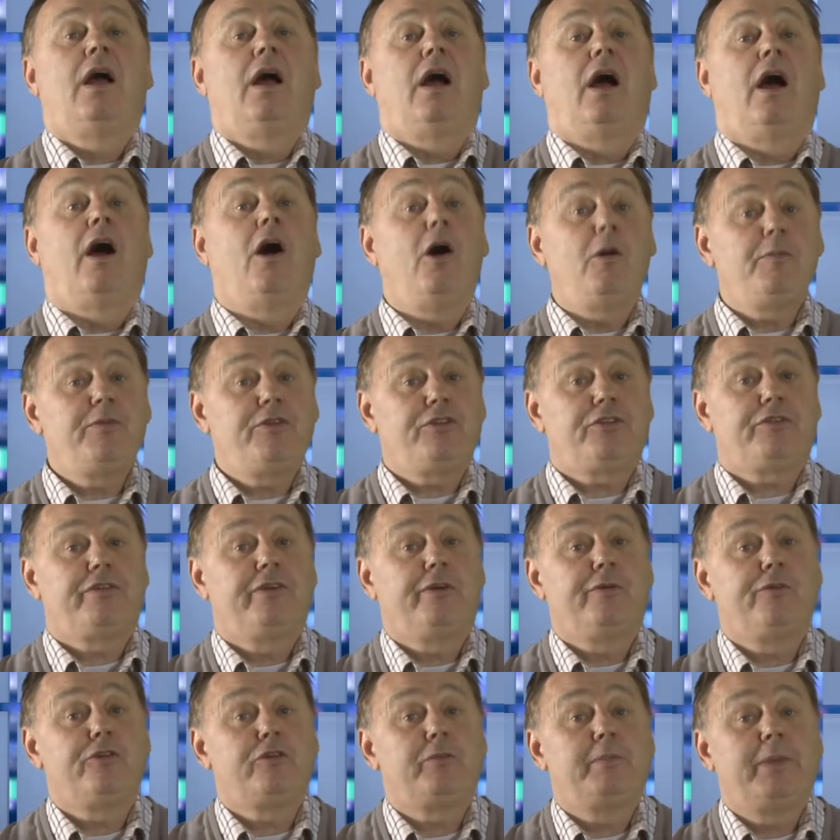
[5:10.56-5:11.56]
I hope this
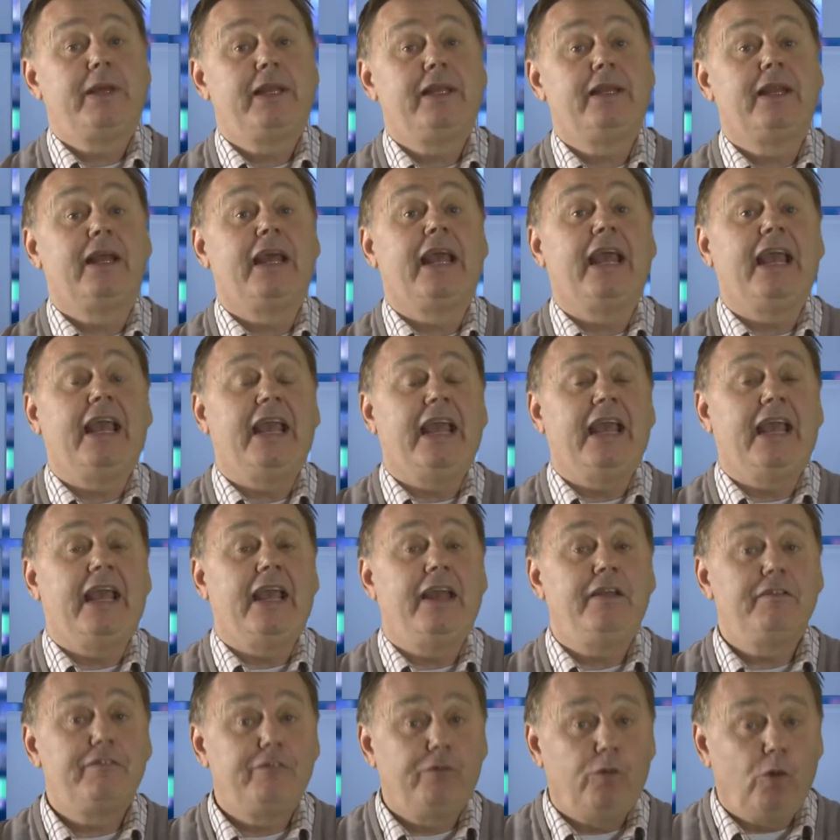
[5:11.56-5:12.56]
film has been
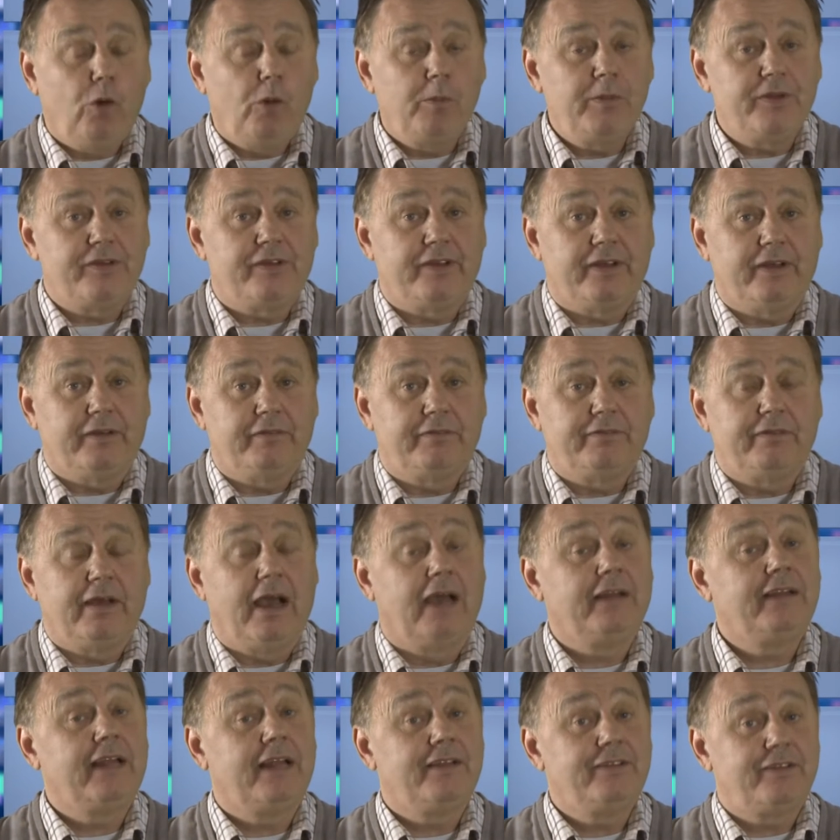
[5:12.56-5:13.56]
informative
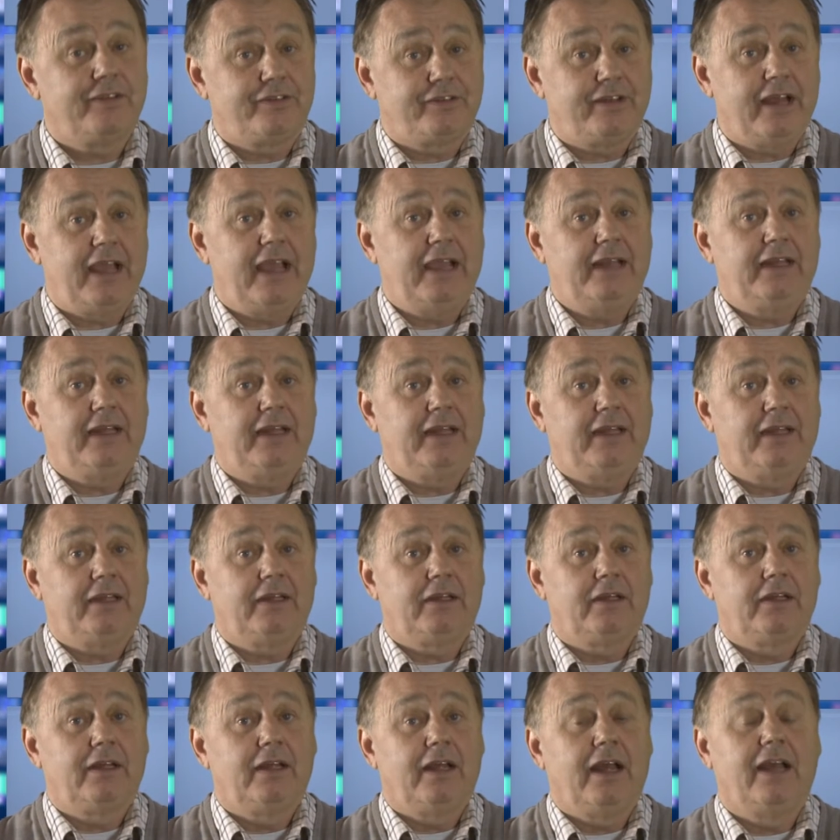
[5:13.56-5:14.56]
and
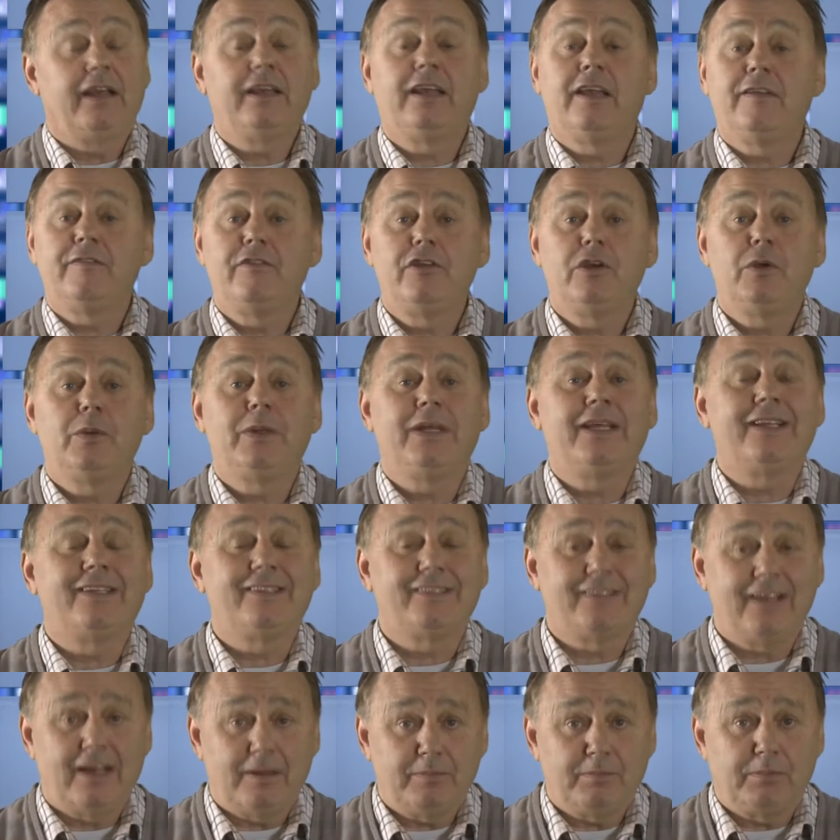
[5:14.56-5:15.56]
entertaining and given you an
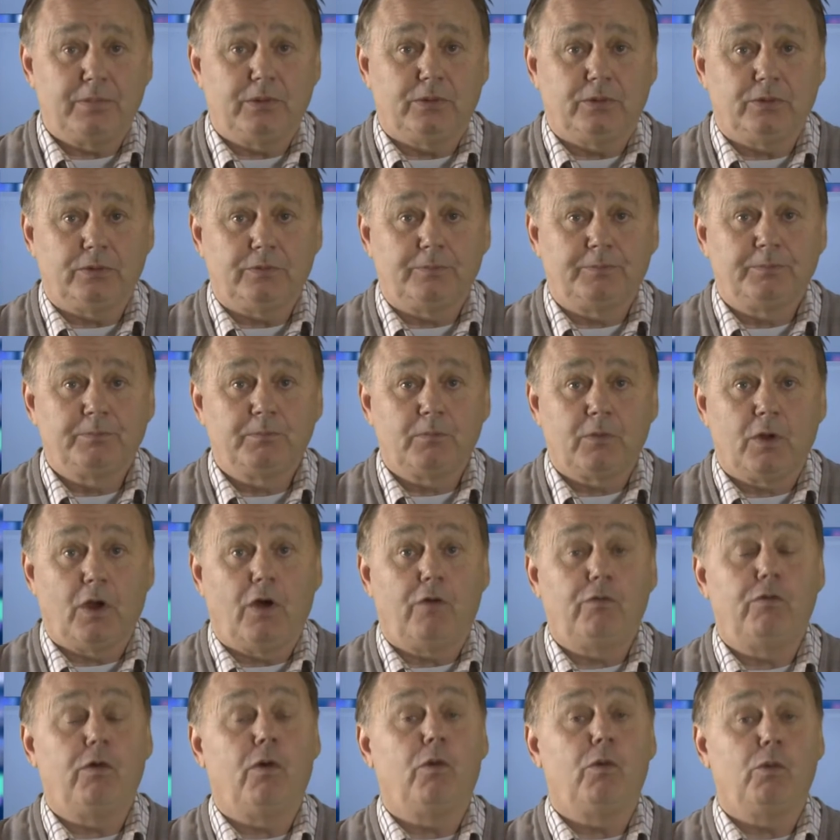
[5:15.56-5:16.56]
example
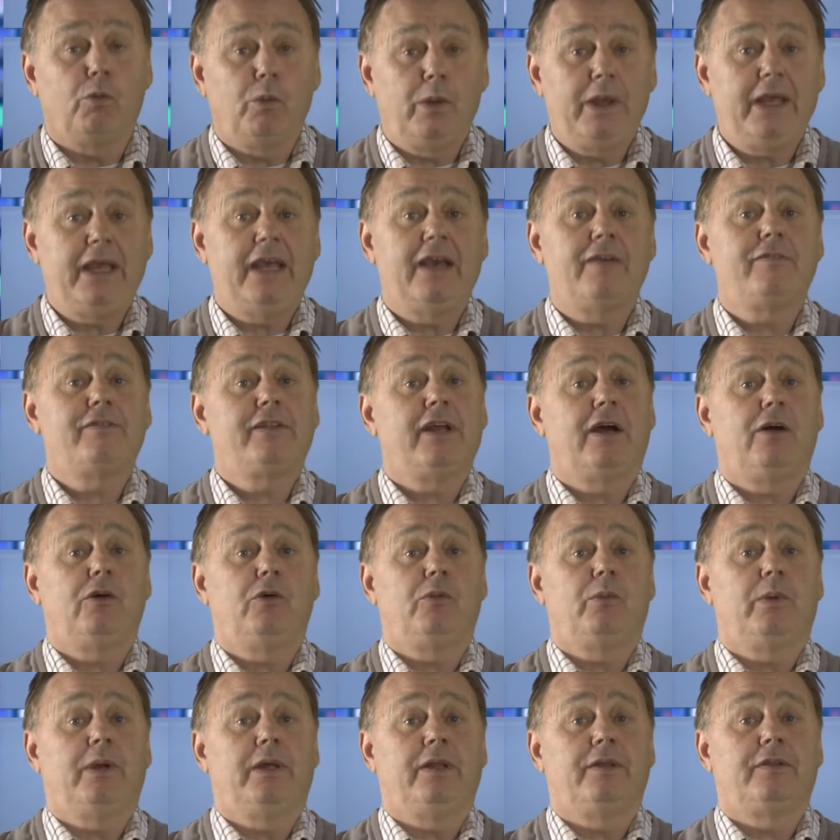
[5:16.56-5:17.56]
of what we have
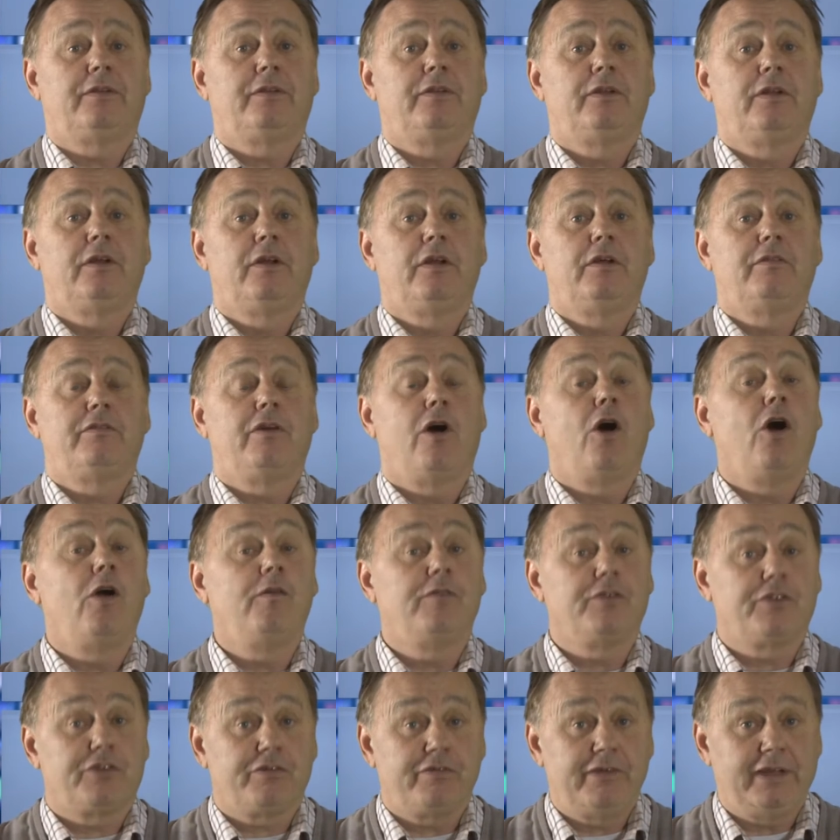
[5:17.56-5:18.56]
dealt with for
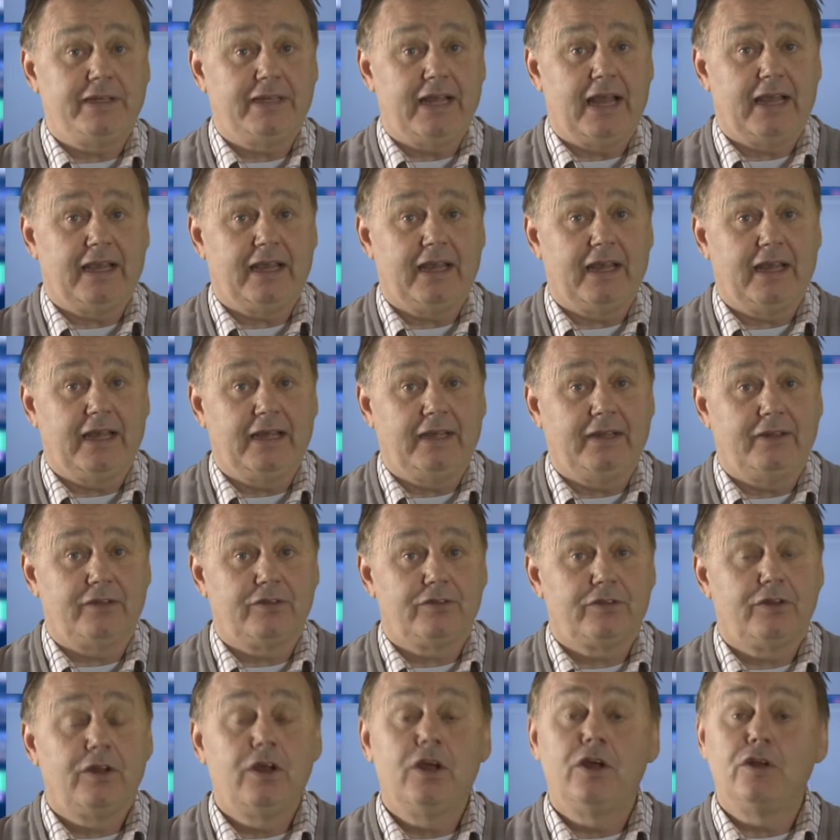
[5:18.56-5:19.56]
over three
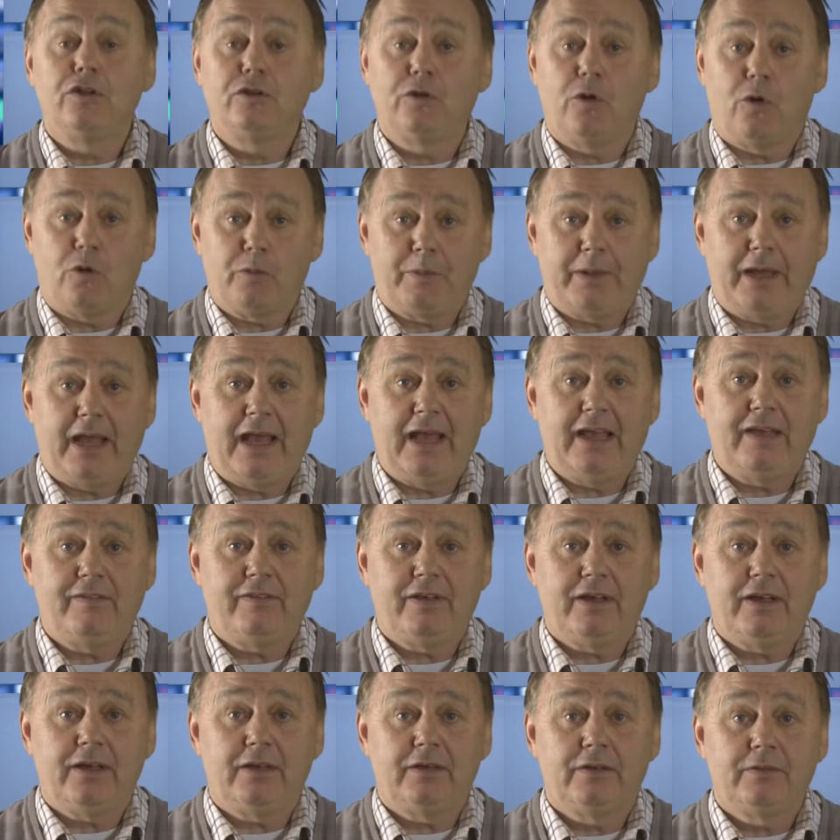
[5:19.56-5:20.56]
decades. Dog
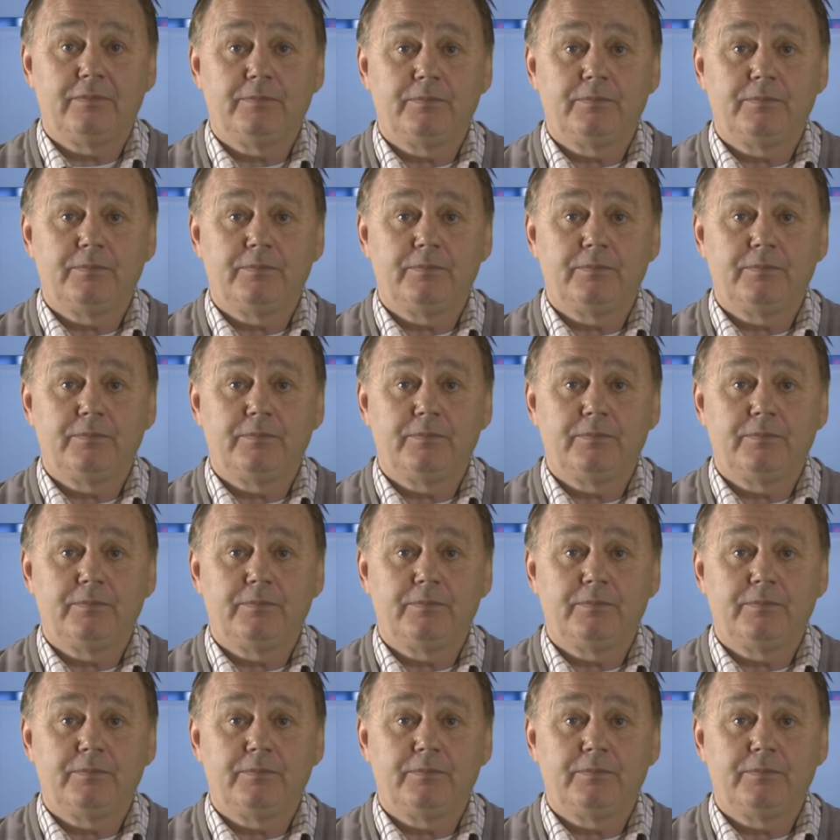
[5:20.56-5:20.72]
behaviour,